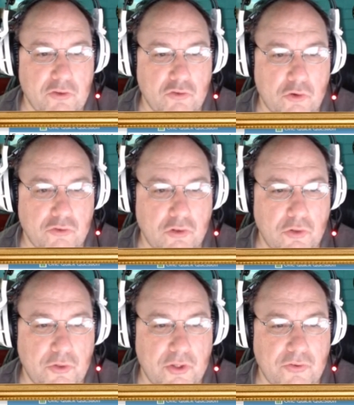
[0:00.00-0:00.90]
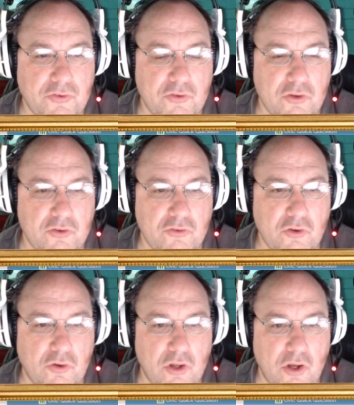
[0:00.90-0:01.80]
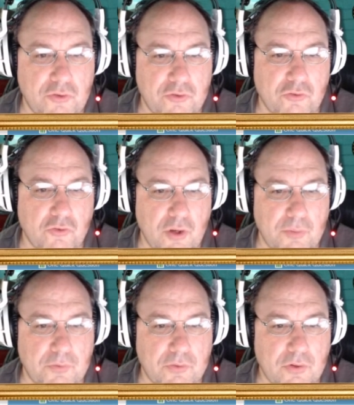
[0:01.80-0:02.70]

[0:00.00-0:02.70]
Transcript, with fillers: George Lucas to consult on the script.